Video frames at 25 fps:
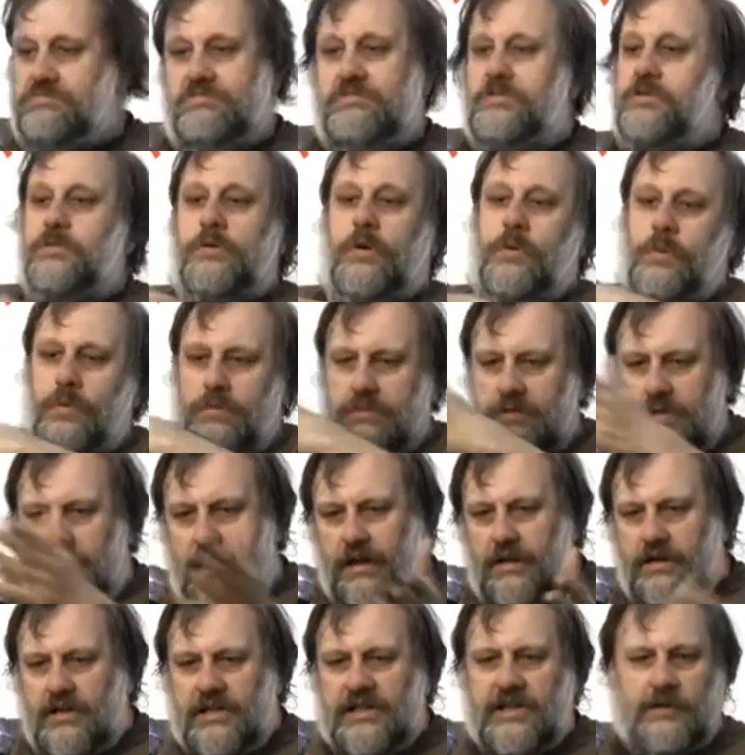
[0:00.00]
you know,
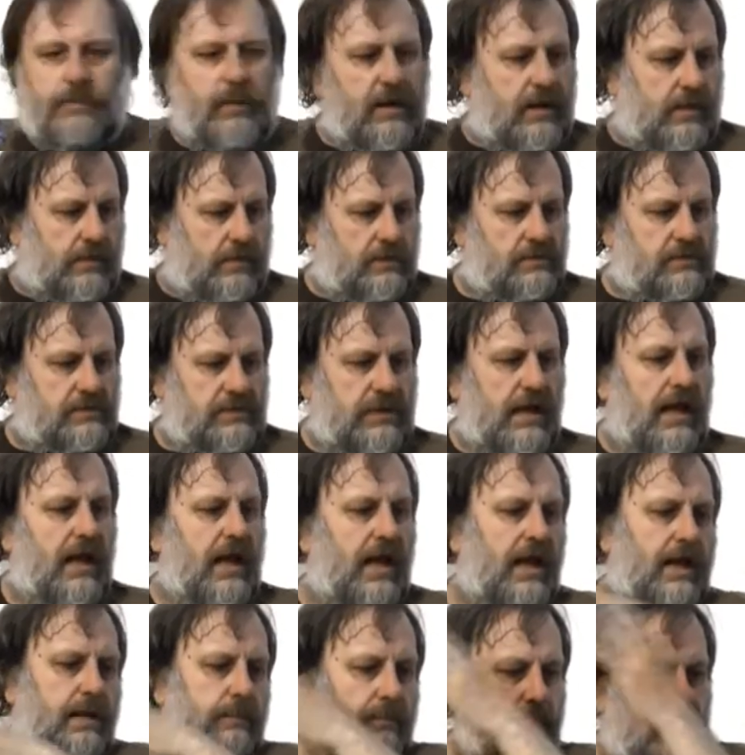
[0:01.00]
trains were on
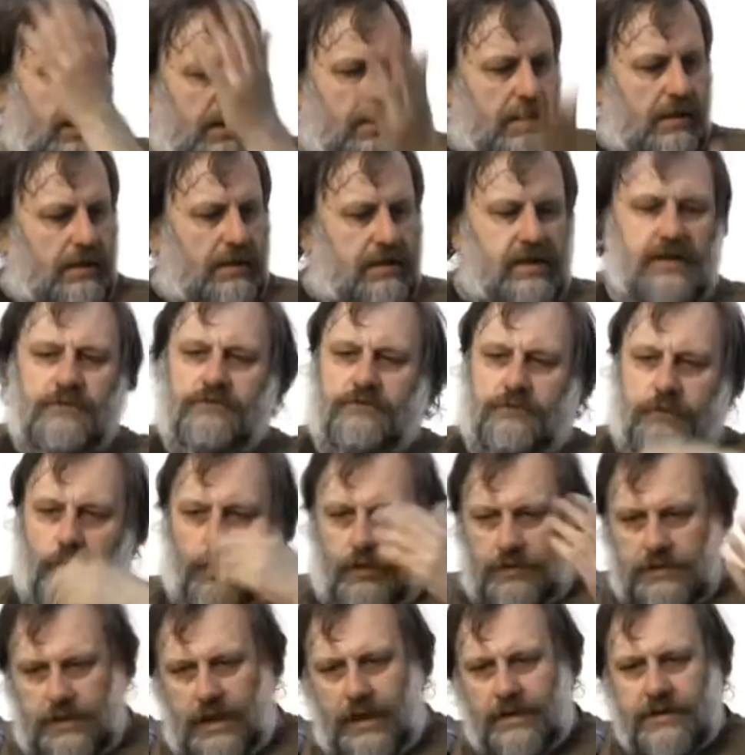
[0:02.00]
time, he
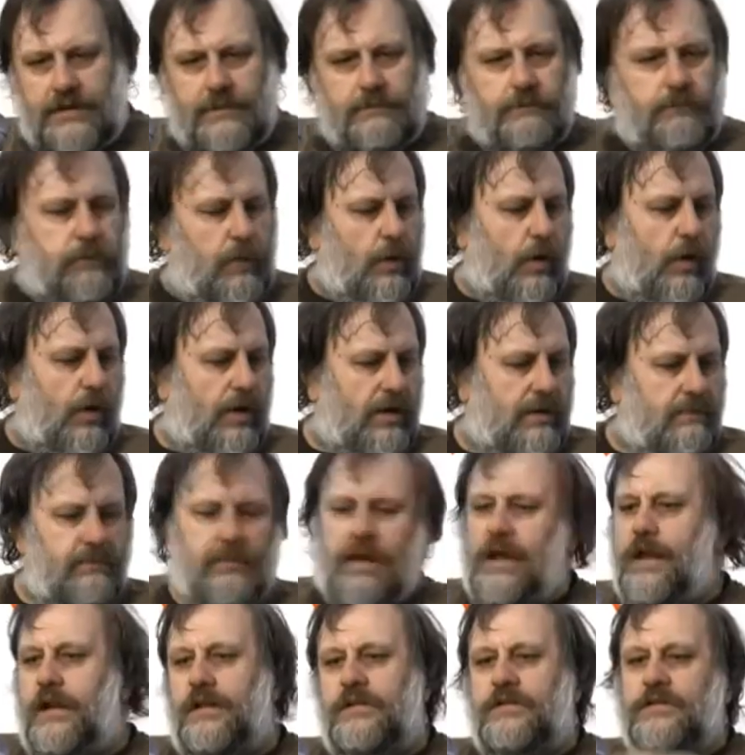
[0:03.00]
fought
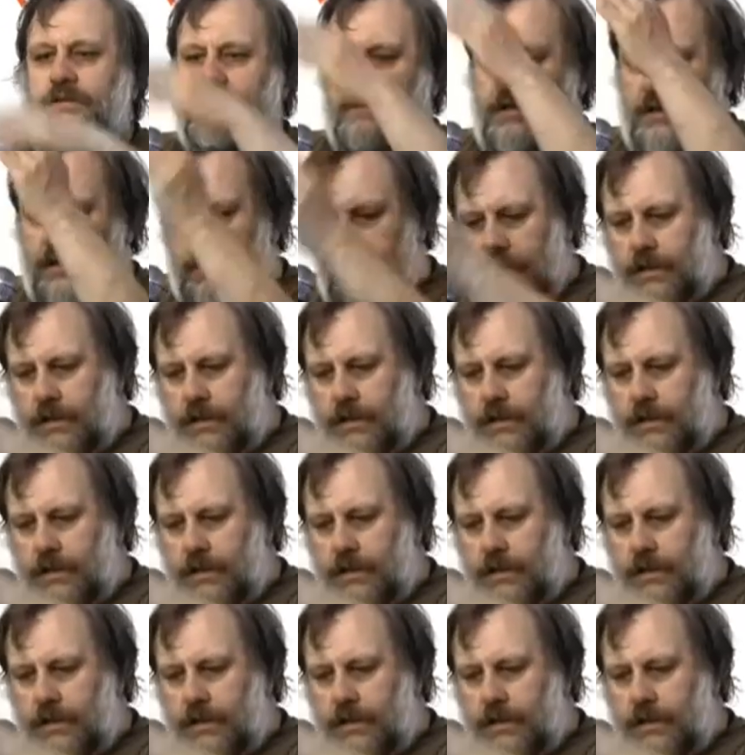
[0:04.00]
unemployment,